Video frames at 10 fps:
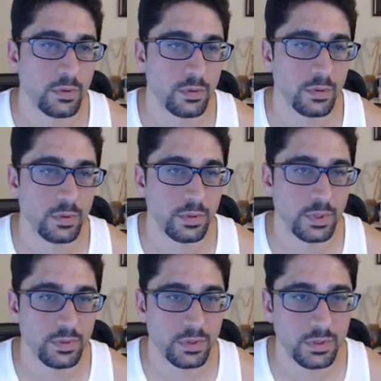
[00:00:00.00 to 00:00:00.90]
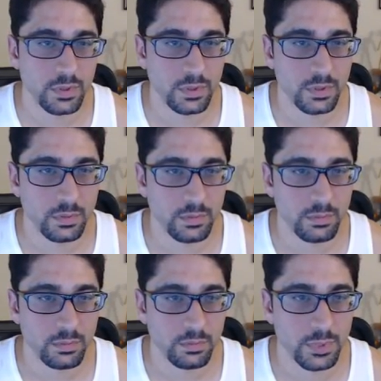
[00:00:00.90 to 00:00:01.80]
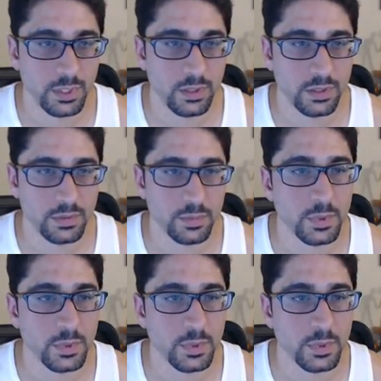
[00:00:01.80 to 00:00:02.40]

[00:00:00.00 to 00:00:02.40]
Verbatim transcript: Well, that was good, but not awesome.